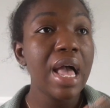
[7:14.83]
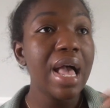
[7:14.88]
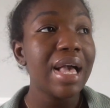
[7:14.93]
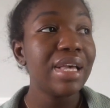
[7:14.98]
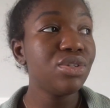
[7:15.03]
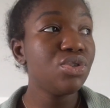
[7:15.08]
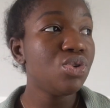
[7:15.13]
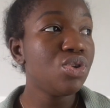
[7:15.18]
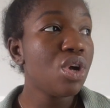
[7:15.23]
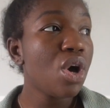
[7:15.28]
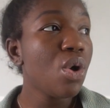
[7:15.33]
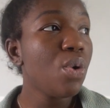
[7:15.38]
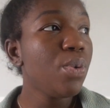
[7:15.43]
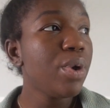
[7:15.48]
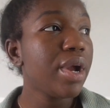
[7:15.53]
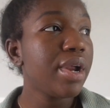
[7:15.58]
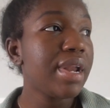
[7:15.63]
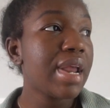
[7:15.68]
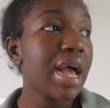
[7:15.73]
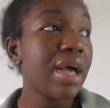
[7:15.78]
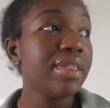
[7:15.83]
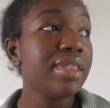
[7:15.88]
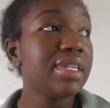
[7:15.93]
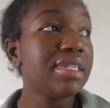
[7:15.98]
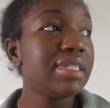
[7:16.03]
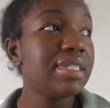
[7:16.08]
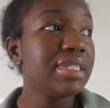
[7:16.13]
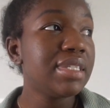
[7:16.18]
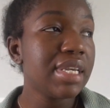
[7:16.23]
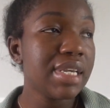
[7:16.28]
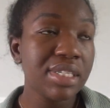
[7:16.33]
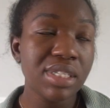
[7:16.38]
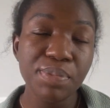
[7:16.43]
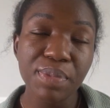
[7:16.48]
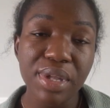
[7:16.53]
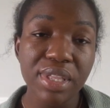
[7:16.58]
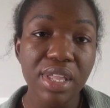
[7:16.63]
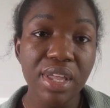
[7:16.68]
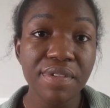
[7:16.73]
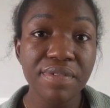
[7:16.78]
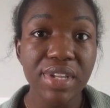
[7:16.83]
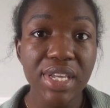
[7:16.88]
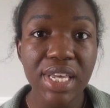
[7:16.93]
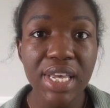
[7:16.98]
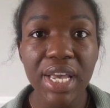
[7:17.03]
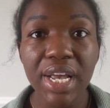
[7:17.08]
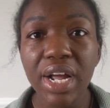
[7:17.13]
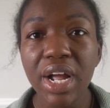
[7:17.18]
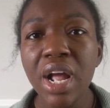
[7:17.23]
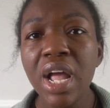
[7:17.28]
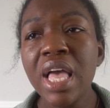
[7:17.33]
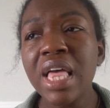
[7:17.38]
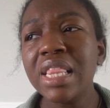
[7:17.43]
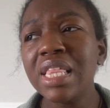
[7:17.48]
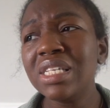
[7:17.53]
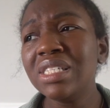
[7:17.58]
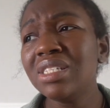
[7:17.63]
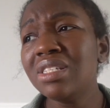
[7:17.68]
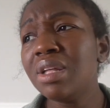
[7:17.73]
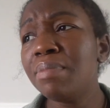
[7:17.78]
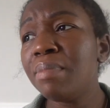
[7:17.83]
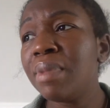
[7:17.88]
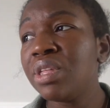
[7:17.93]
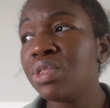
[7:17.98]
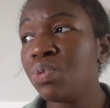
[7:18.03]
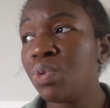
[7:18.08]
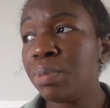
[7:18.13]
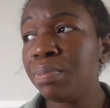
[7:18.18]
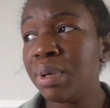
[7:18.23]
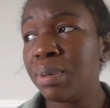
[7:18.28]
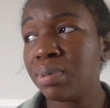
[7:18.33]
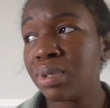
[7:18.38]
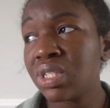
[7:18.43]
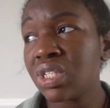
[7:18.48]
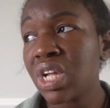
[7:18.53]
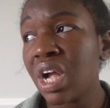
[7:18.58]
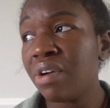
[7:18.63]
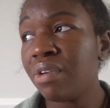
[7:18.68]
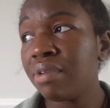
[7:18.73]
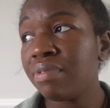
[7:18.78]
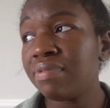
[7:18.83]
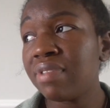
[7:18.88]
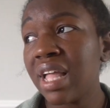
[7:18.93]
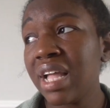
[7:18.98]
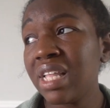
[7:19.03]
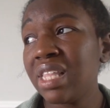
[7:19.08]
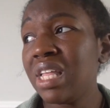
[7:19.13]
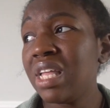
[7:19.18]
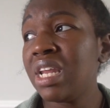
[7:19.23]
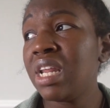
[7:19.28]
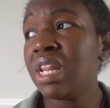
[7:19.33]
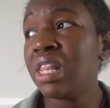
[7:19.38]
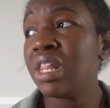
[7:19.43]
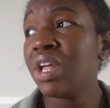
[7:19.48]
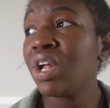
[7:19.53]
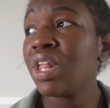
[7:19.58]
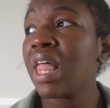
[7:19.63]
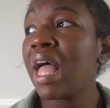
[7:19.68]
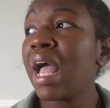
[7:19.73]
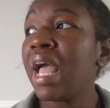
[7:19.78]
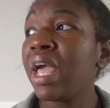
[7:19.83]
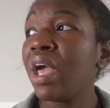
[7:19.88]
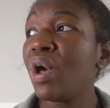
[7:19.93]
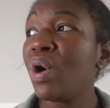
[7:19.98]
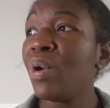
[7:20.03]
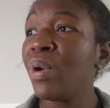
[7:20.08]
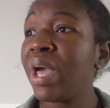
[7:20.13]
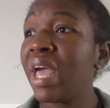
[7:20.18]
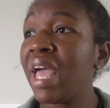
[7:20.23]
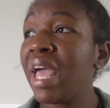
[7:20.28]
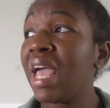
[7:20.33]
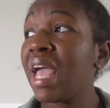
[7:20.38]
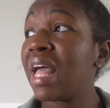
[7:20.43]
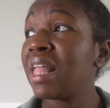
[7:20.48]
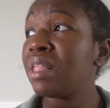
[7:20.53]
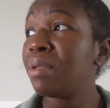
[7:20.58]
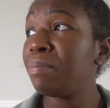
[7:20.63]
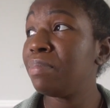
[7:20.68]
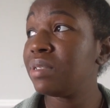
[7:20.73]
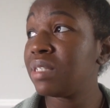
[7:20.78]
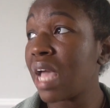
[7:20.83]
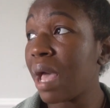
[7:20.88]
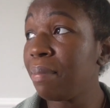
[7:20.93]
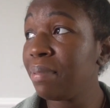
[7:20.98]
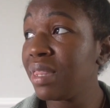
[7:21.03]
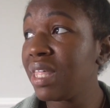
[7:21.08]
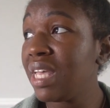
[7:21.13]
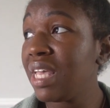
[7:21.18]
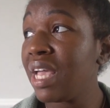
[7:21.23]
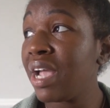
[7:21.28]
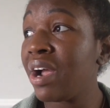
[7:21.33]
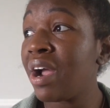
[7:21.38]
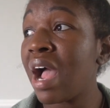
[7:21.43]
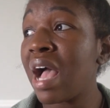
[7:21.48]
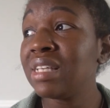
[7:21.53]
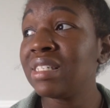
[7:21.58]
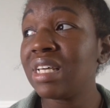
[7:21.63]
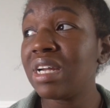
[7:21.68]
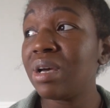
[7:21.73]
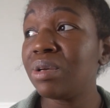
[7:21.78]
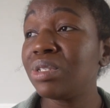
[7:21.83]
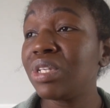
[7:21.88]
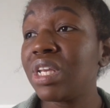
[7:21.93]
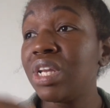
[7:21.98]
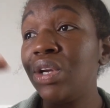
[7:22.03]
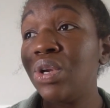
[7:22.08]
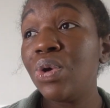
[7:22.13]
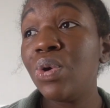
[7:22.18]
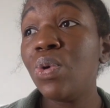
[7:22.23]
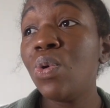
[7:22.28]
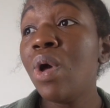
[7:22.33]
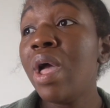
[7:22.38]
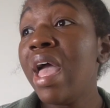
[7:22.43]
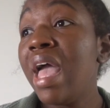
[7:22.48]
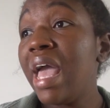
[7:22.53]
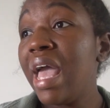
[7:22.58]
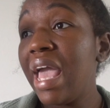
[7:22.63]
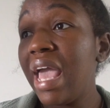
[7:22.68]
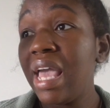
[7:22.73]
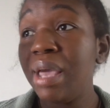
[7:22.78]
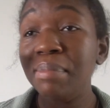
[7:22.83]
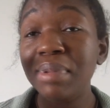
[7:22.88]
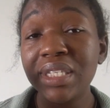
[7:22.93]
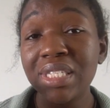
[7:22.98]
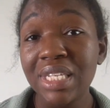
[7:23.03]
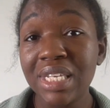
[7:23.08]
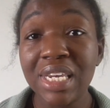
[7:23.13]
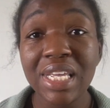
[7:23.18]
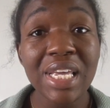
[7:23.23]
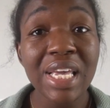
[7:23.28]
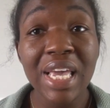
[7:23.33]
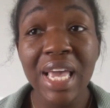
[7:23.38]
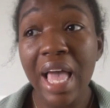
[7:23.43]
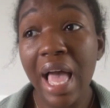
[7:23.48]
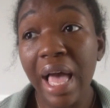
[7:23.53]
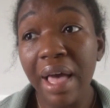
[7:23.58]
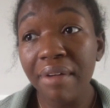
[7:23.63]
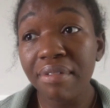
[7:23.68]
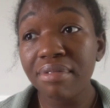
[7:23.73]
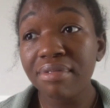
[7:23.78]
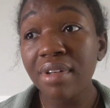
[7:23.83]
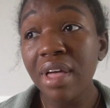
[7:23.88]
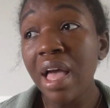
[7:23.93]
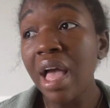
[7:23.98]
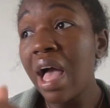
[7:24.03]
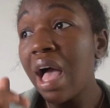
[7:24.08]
As you know, we are now in the sixth month of the year. This is a month where people start reflecting and they're like, okay, at the top of the year, I said I was gonna do A, B, C, D, E, F.